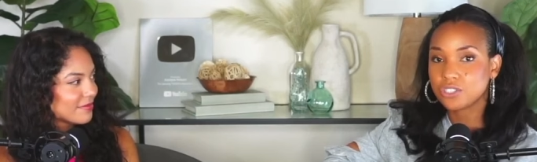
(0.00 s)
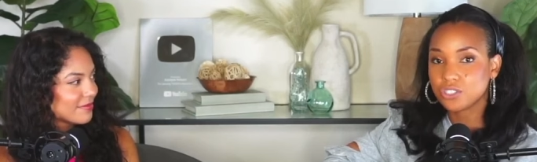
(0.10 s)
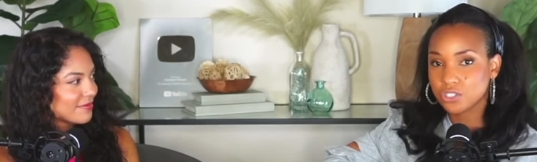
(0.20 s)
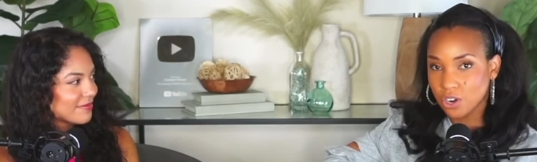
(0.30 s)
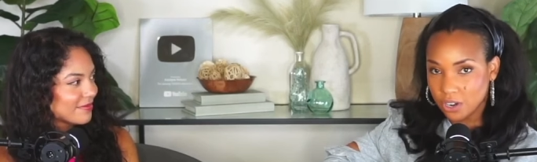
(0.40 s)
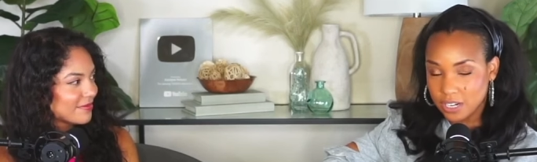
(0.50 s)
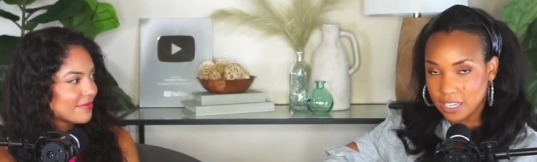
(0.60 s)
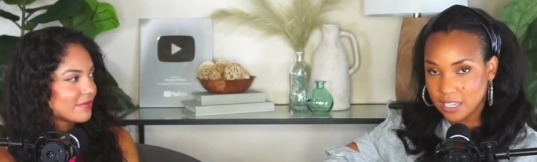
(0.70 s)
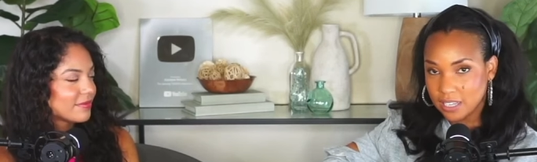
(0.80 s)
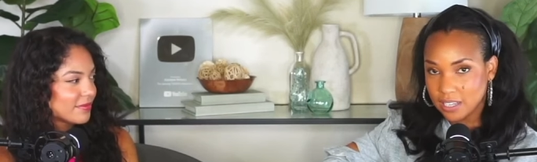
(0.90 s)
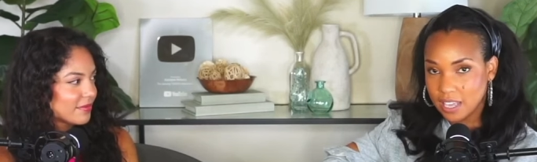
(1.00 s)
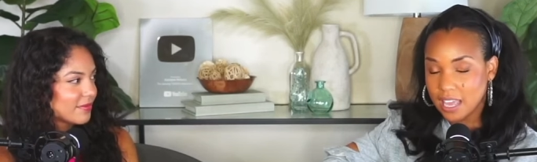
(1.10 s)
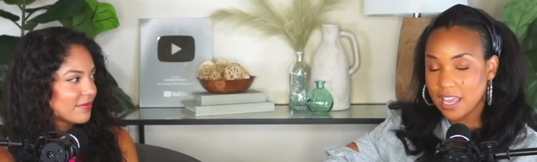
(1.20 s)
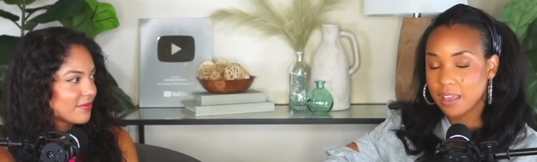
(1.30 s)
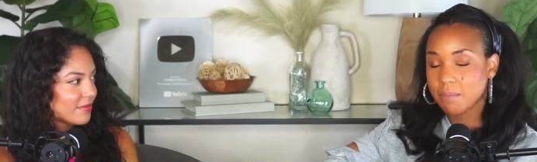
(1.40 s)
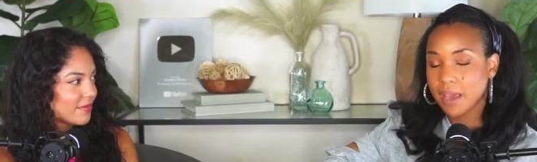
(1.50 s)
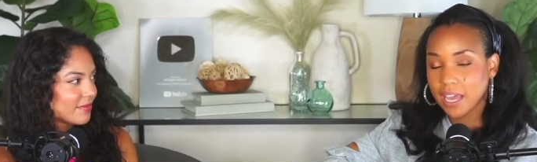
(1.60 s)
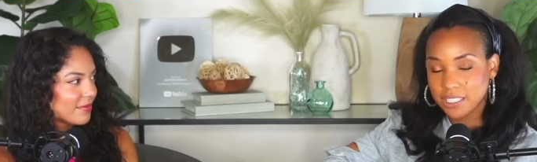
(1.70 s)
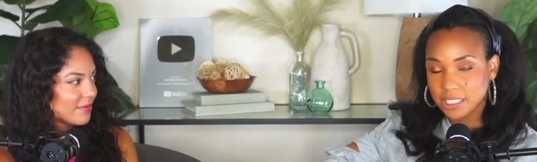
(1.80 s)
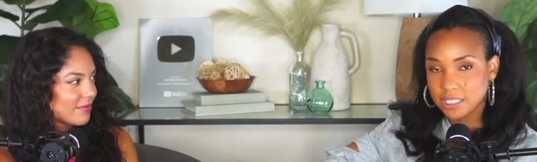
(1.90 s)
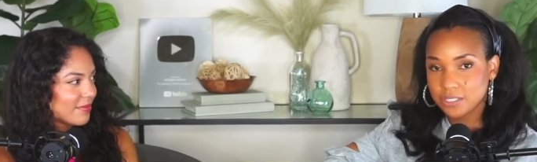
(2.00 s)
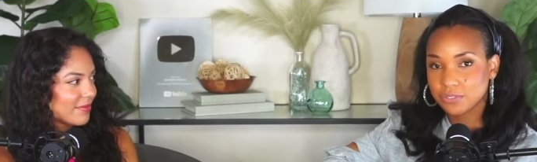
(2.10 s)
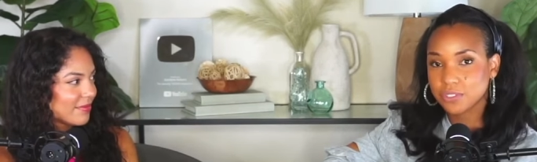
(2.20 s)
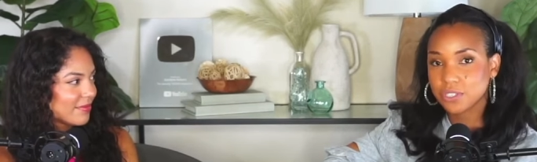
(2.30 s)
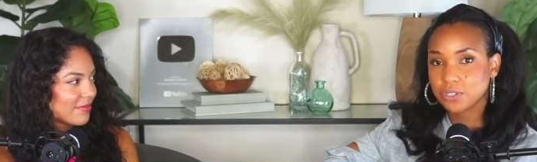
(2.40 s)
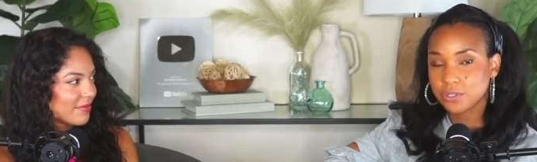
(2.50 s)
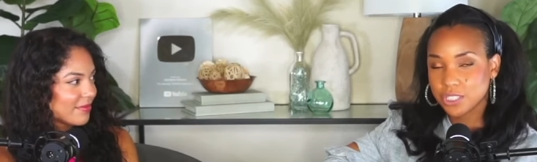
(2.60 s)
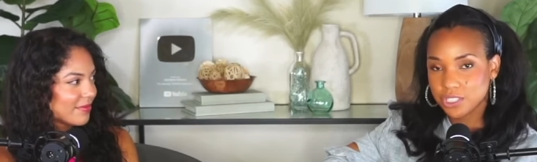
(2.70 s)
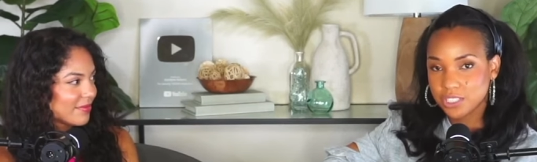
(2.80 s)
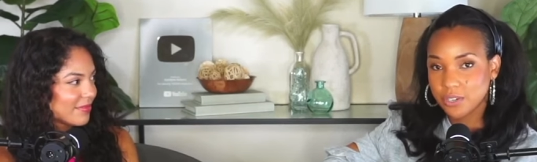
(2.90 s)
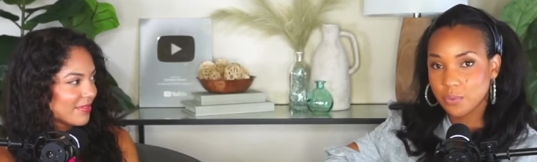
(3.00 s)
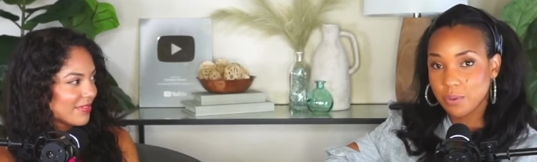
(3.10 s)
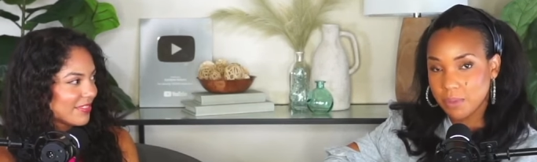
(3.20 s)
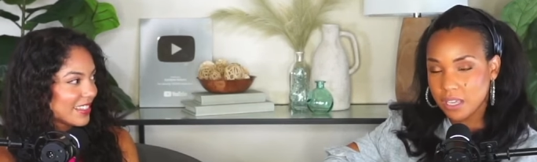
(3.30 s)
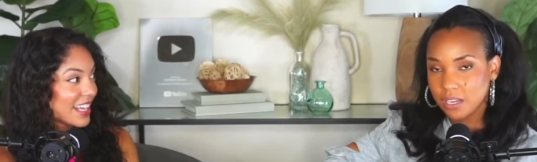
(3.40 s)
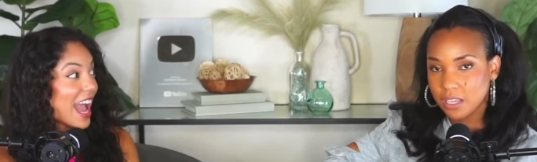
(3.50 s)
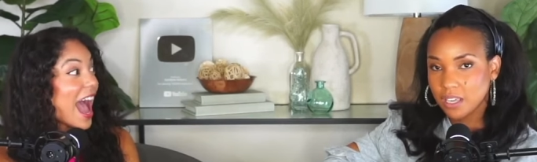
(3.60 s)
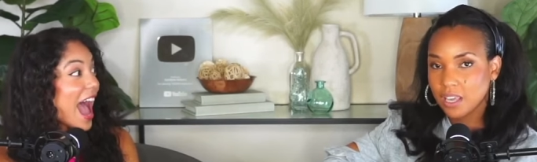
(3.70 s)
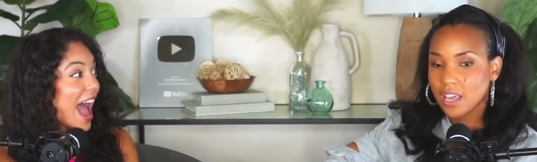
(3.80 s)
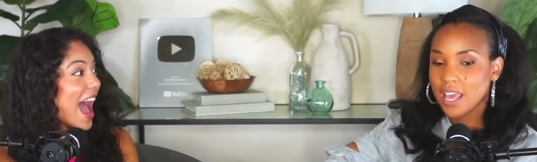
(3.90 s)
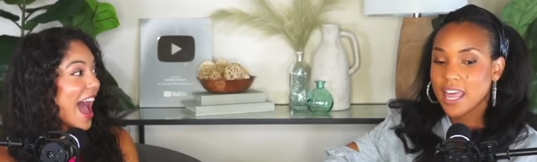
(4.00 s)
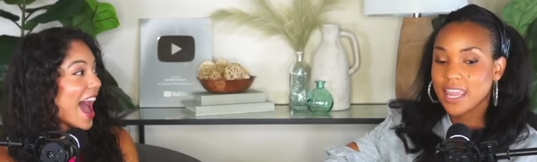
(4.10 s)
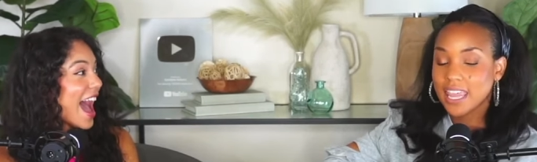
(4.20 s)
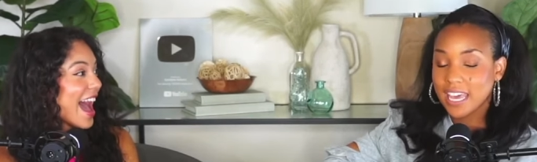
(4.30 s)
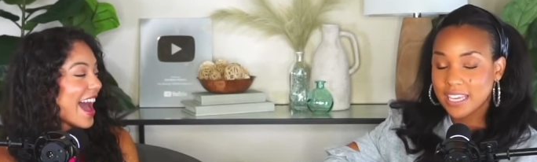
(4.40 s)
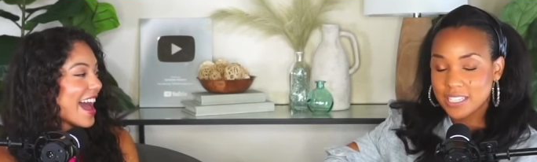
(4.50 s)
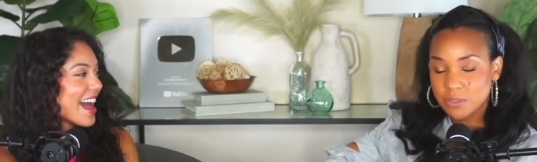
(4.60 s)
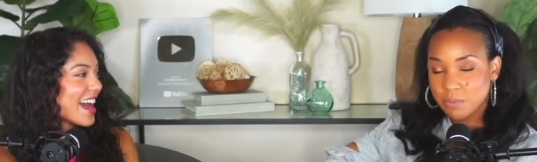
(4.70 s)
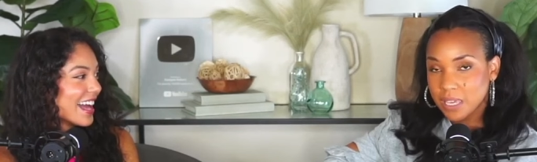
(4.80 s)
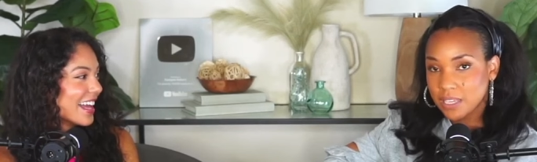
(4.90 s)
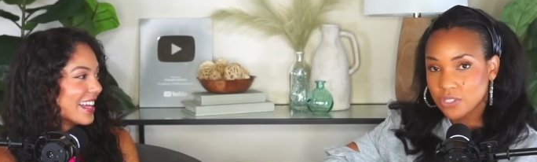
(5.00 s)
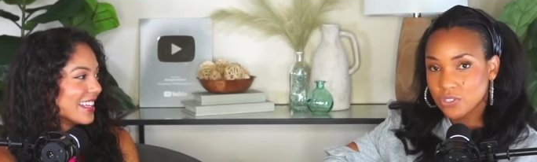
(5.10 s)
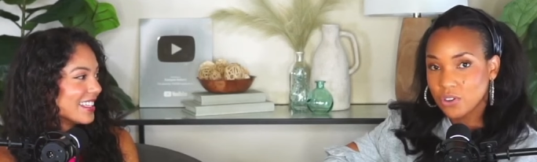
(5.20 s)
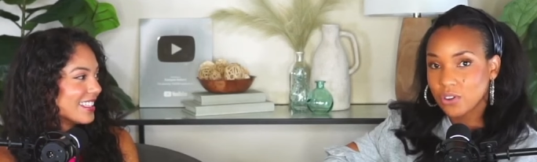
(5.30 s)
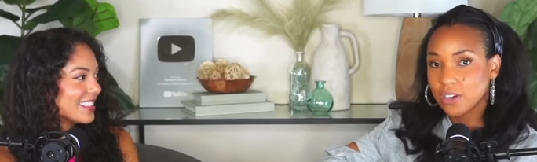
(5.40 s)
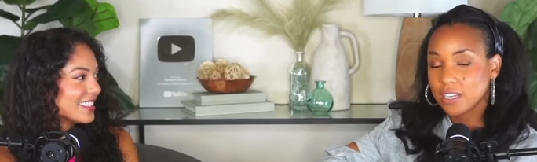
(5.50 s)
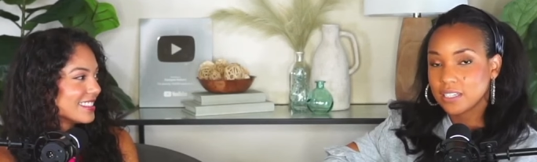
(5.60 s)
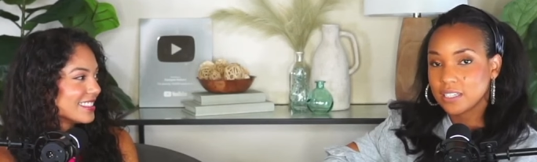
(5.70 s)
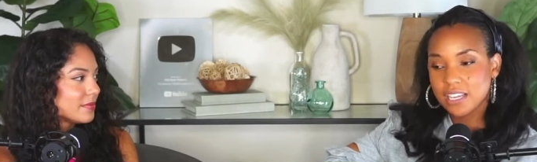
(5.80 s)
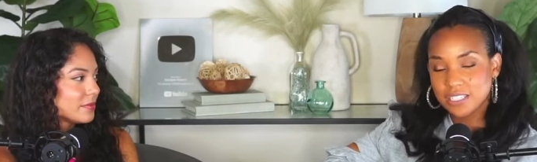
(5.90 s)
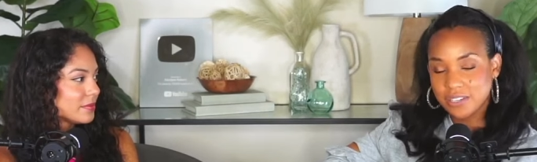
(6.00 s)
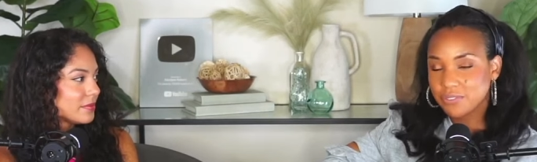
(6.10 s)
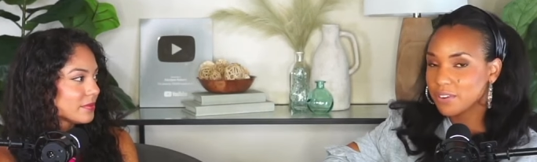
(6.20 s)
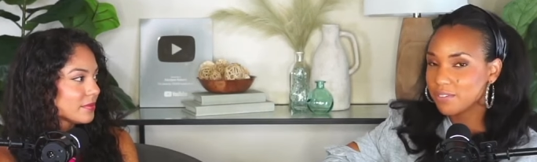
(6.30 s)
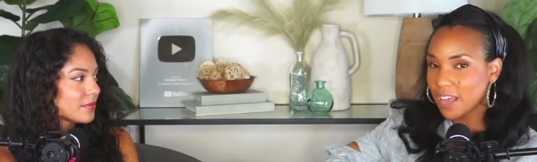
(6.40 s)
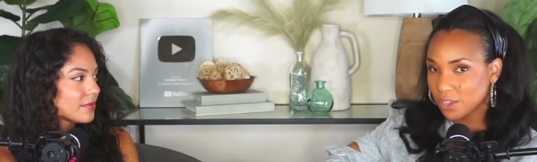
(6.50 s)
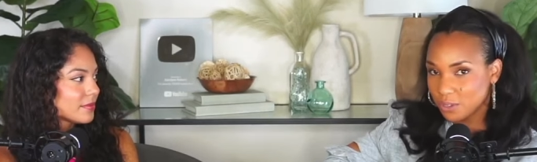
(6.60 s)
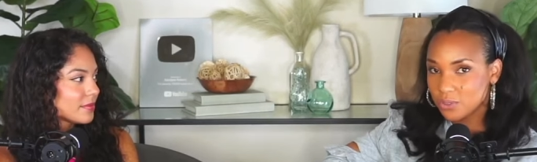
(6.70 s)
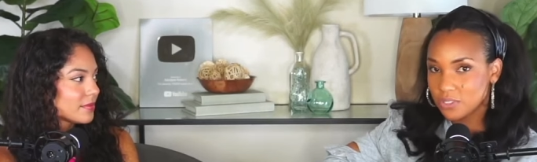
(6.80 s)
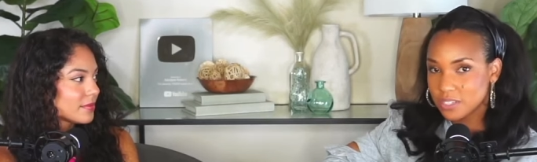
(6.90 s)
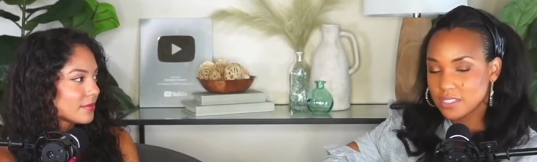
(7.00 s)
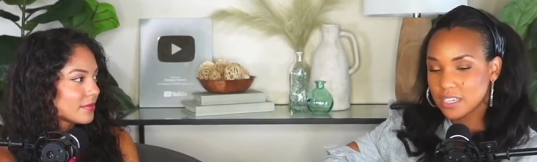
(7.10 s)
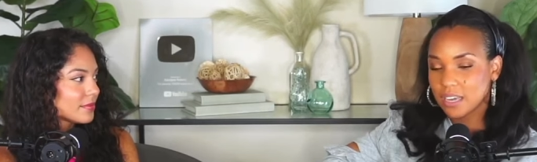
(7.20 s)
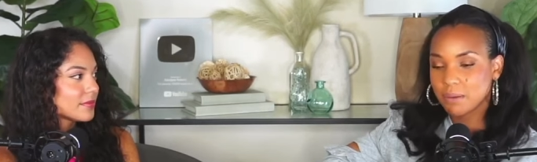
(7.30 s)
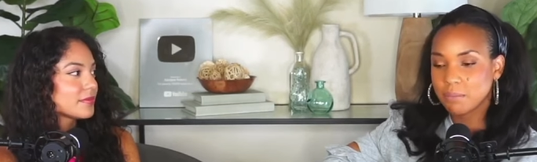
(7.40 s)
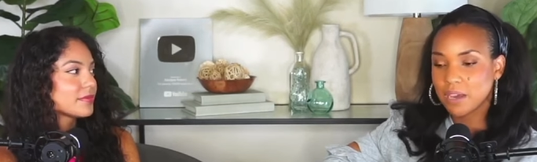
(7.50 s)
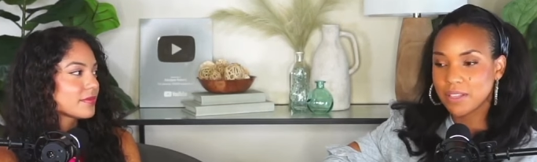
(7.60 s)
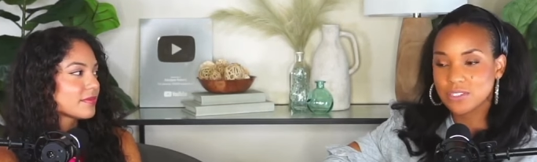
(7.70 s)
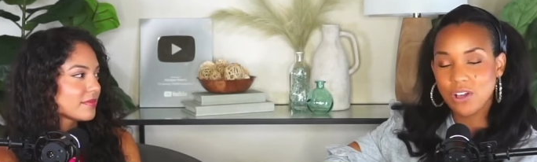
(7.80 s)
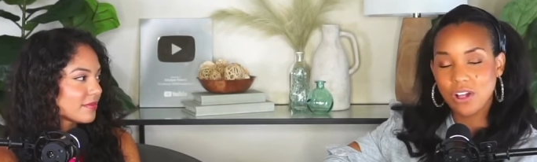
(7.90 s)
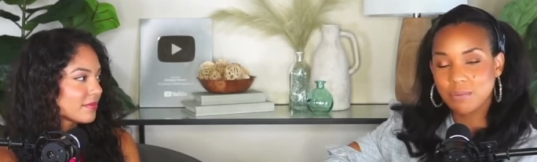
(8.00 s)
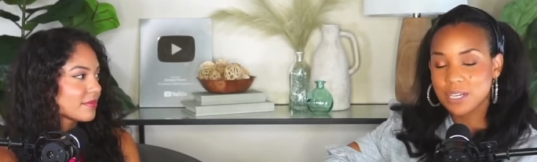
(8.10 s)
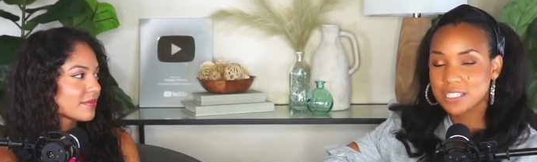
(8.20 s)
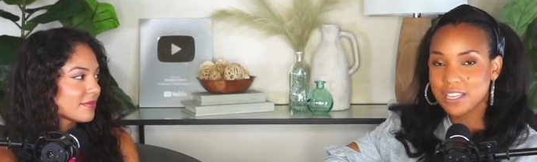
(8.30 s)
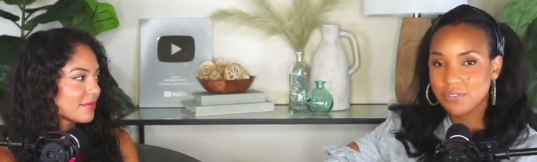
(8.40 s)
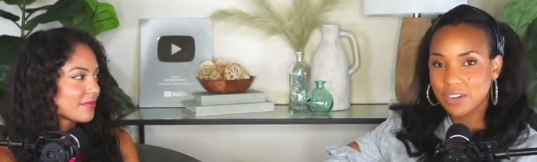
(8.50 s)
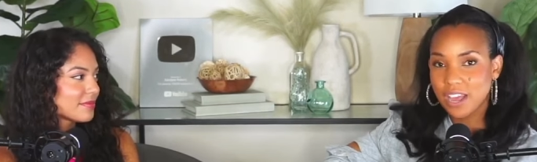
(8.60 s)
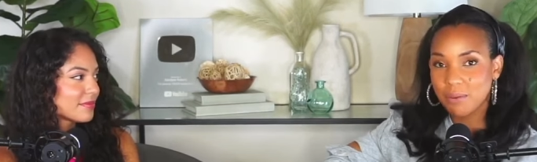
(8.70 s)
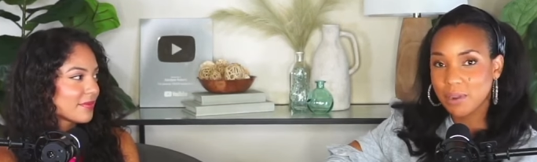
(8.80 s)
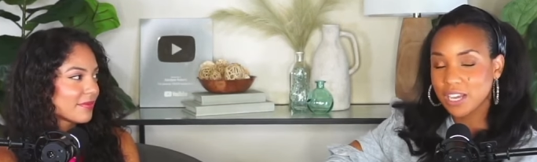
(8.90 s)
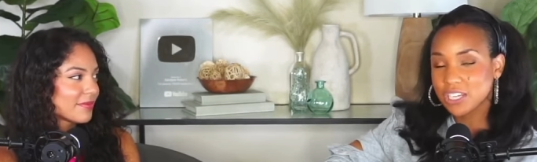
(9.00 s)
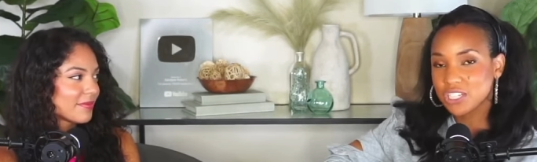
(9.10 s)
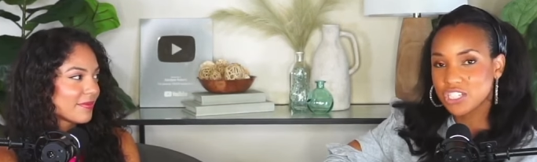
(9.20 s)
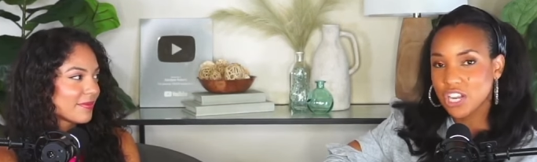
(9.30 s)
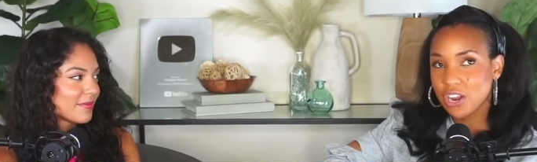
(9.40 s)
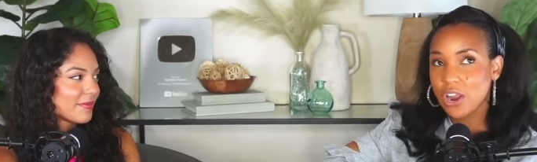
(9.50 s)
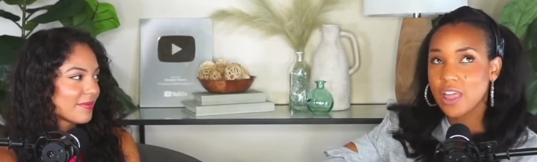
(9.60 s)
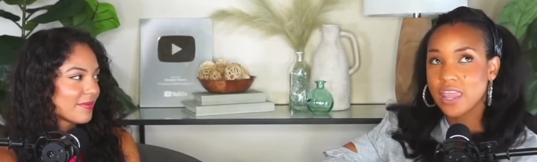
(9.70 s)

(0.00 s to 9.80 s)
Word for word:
Speaker 1: starting a pageant for Christian women that is based on a different value system. That's all I'm going to say for now. I'm not going to share